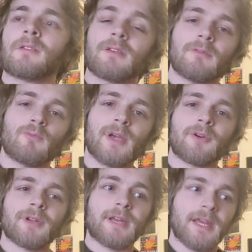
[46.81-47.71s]
the
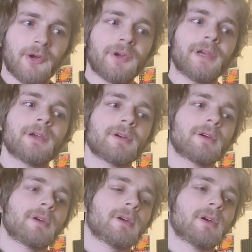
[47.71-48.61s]
weird and eerie,
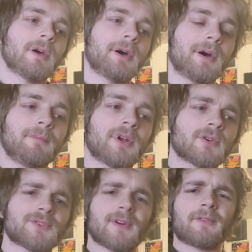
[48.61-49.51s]
but
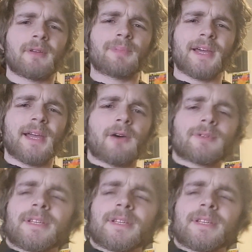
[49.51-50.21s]
also how they play out